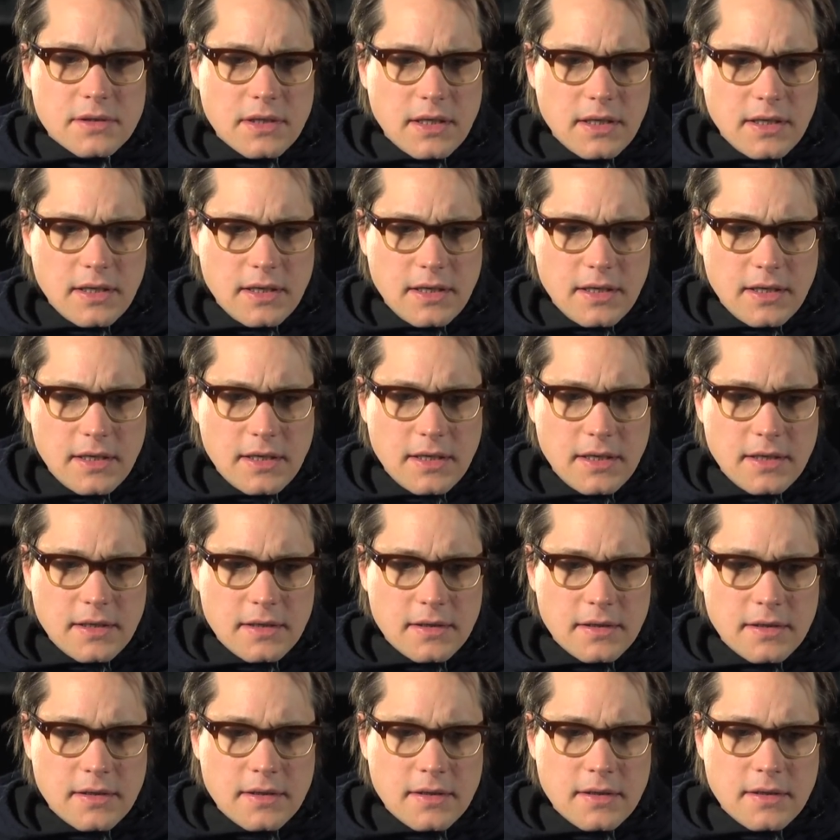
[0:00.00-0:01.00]
The
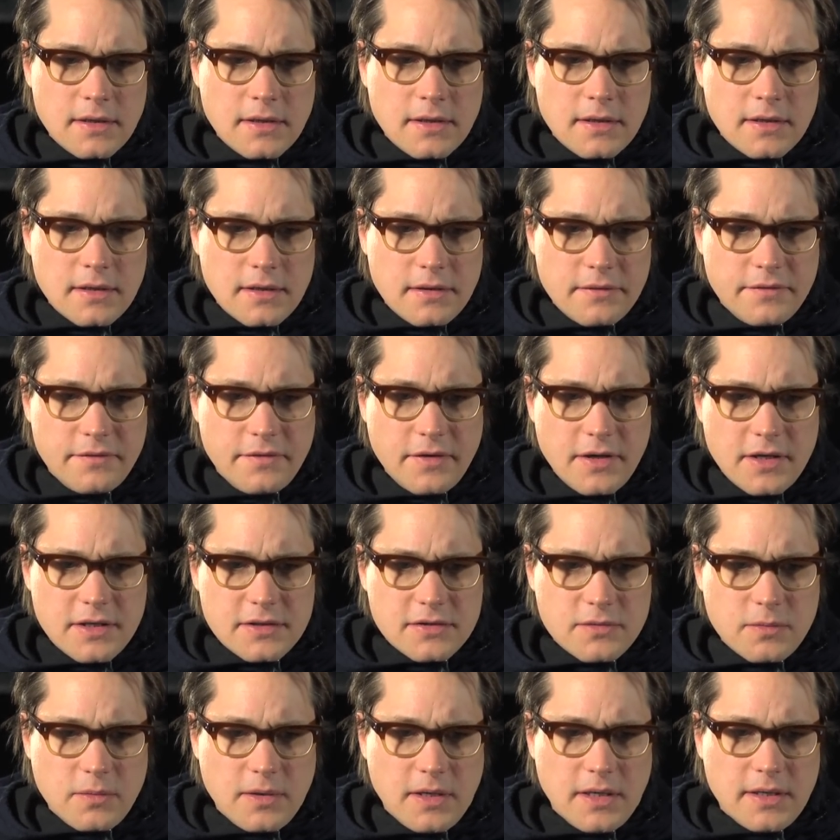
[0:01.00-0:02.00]

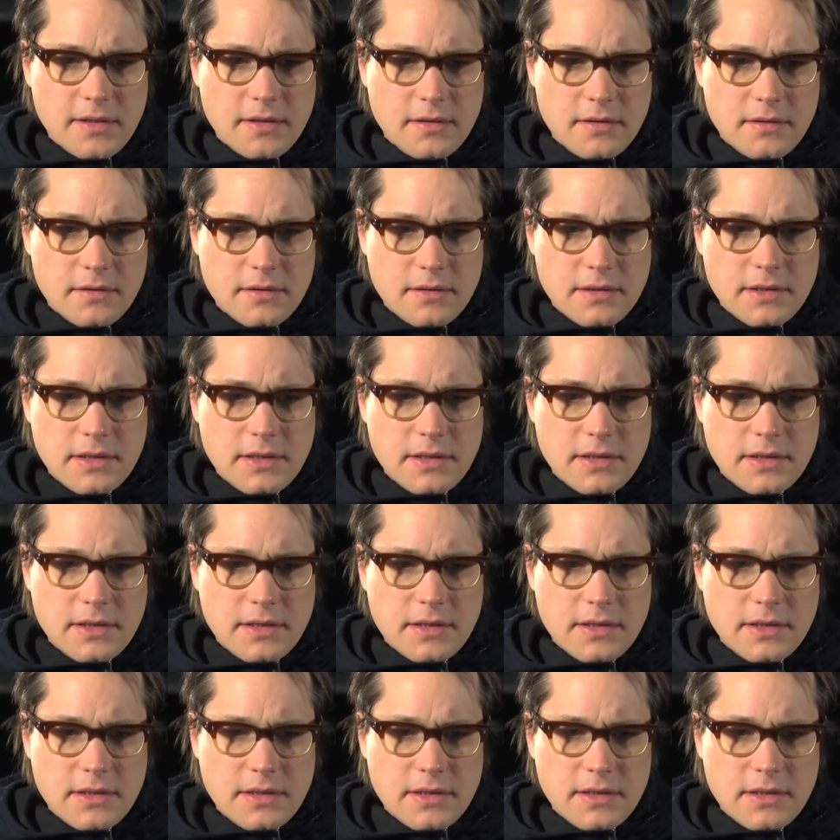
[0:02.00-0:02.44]
first one